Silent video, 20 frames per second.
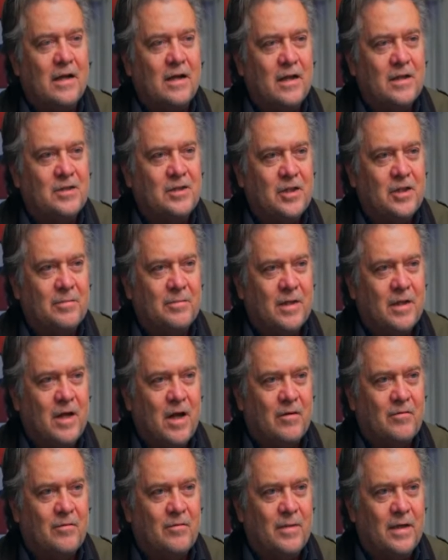a legitimate
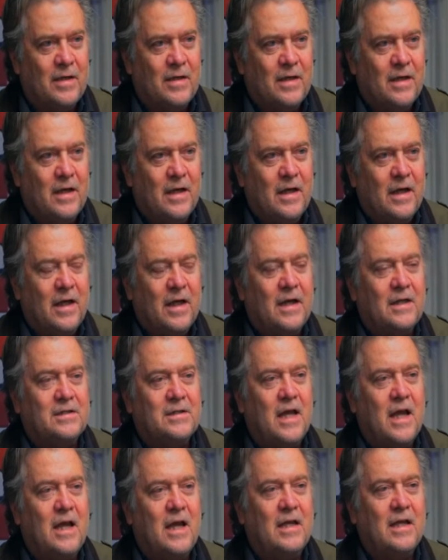government. It's
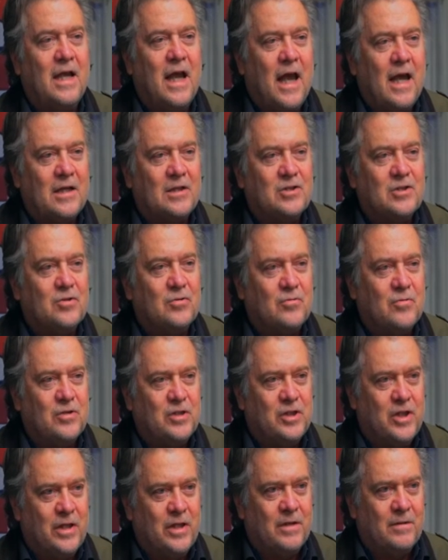a gangster
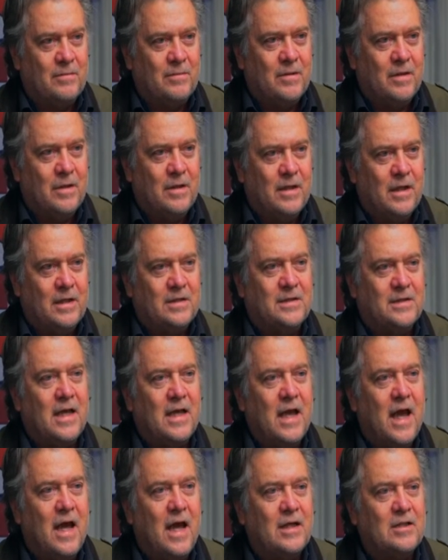regime. It's a
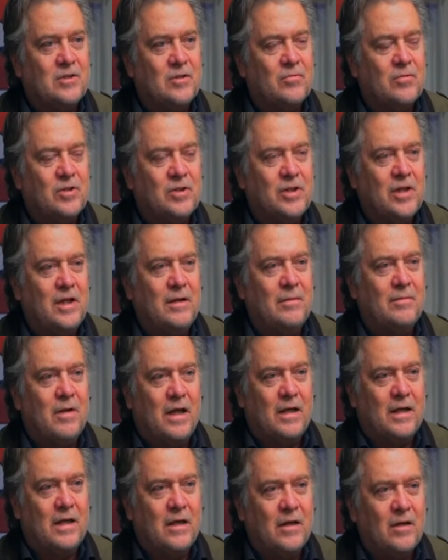gangster regime
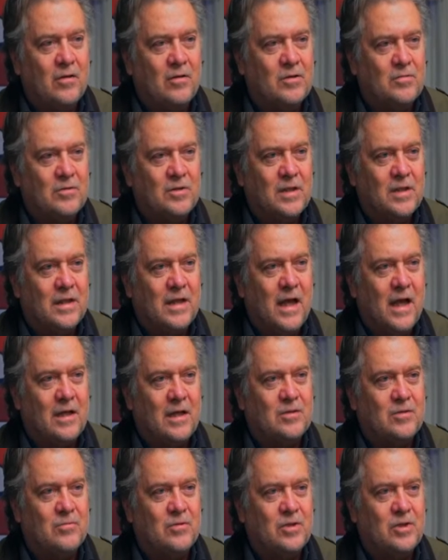like Hitler's was a
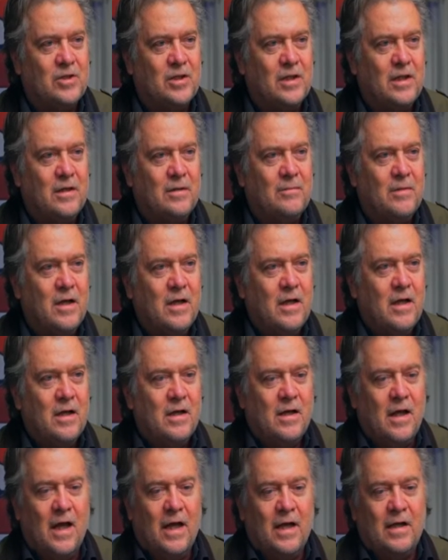gangster regime,
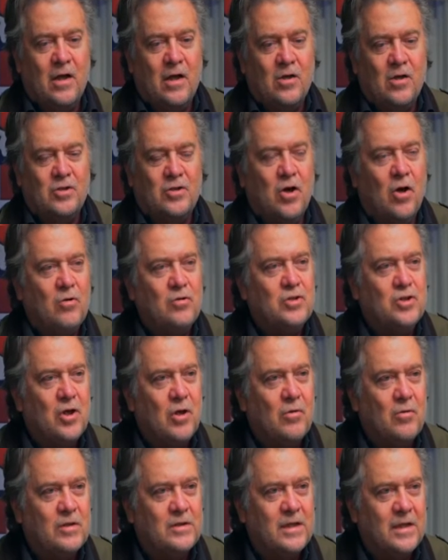like
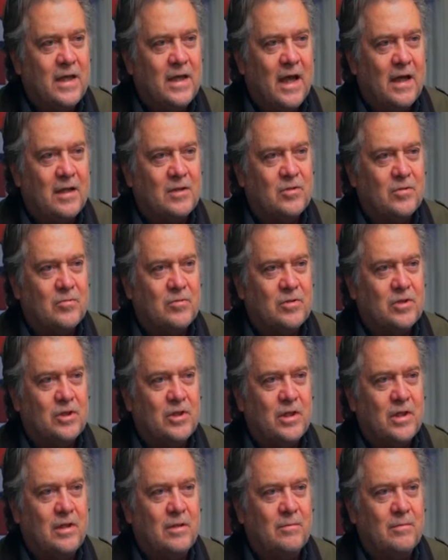Tojo was a gangster
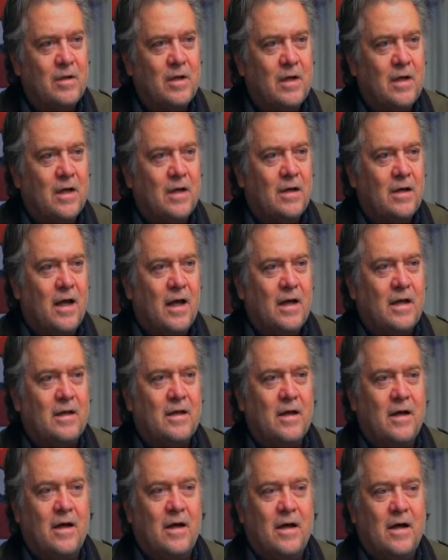regime, like